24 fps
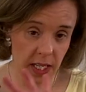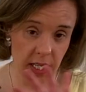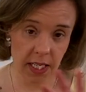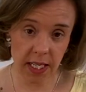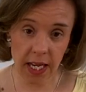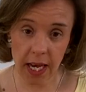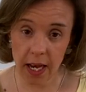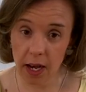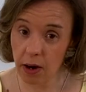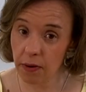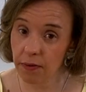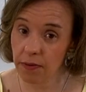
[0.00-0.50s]

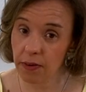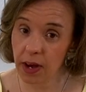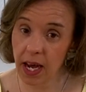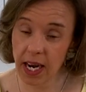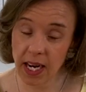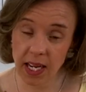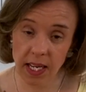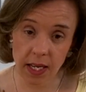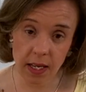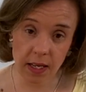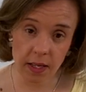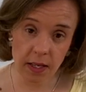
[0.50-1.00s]
take off
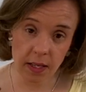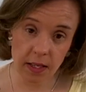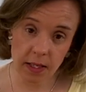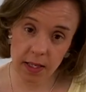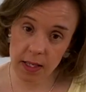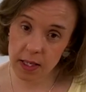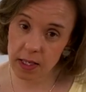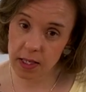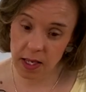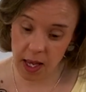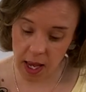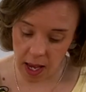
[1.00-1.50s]
any
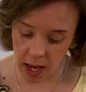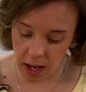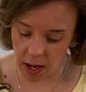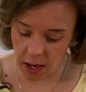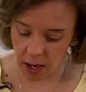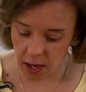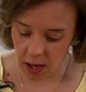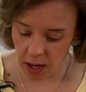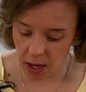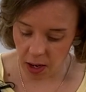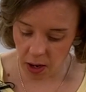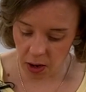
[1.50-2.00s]

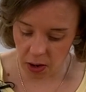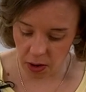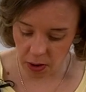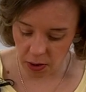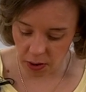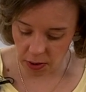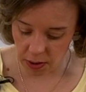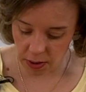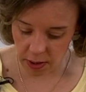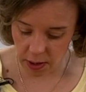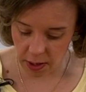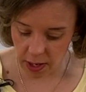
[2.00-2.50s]
skin
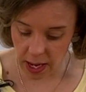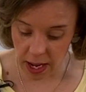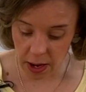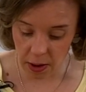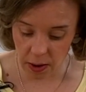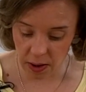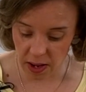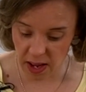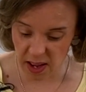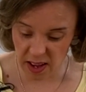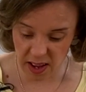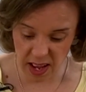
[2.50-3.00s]
on
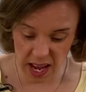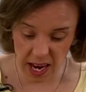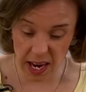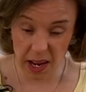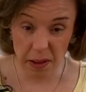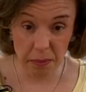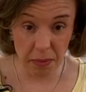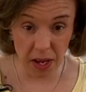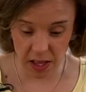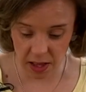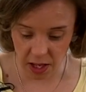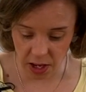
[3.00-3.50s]
any
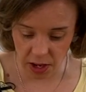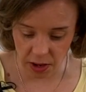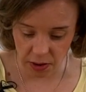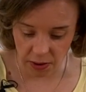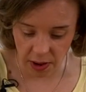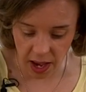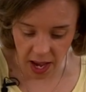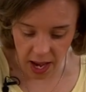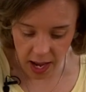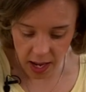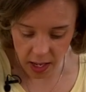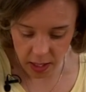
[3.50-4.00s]
meat that you
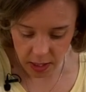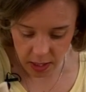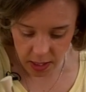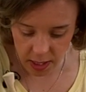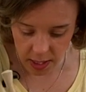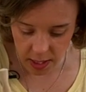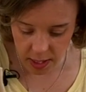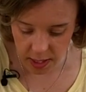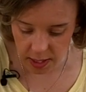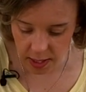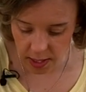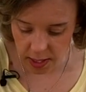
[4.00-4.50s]
get.
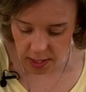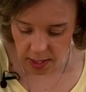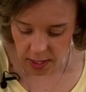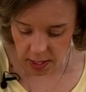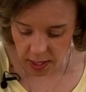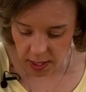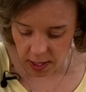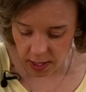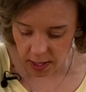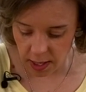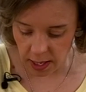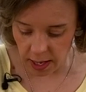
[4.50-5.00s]

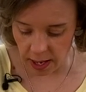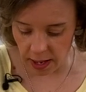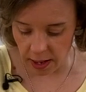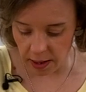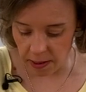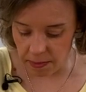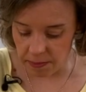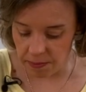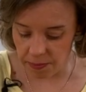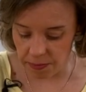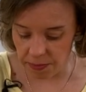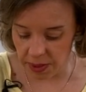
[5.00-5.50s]

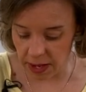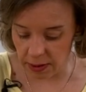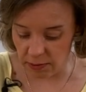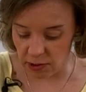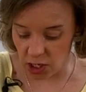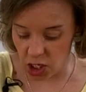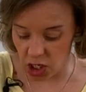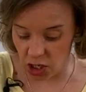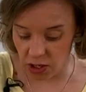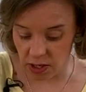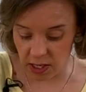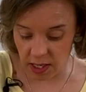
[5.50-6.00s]
That
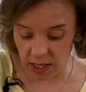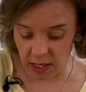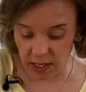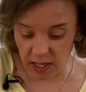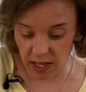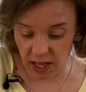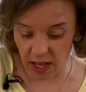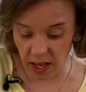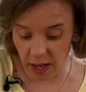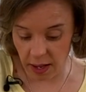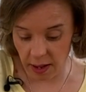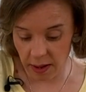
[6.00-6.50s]
reduces
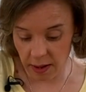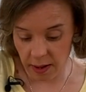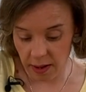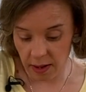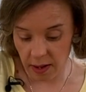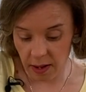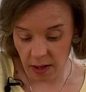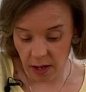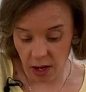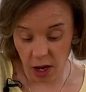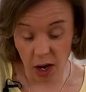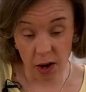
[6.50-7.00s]
the
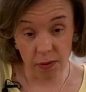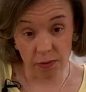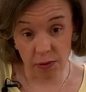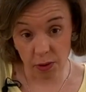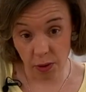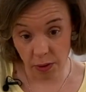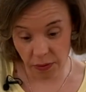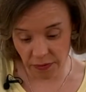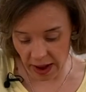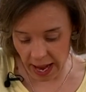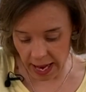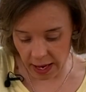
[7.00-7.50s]
overall
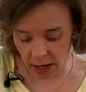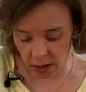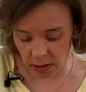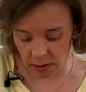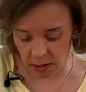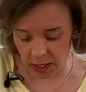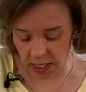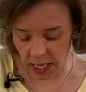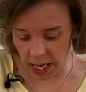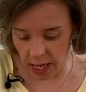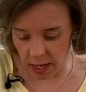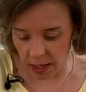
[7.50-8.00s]
fat
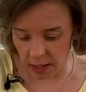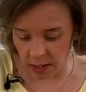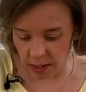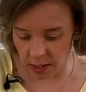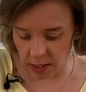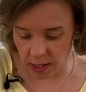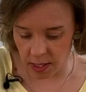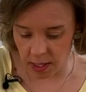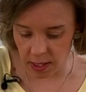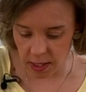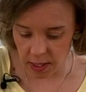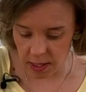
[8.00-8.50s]

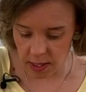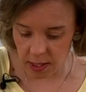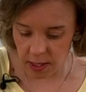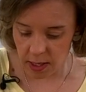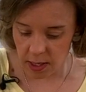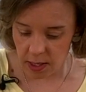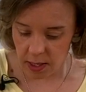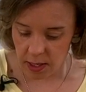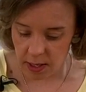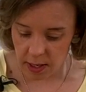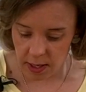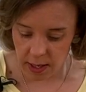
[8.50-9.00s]
content,
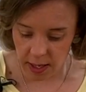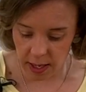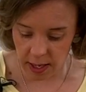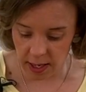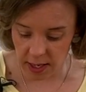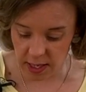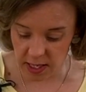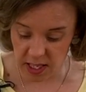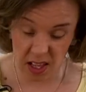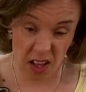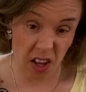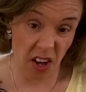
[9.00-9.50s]
and
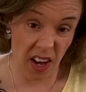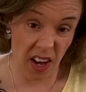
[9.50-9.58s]
it's a lot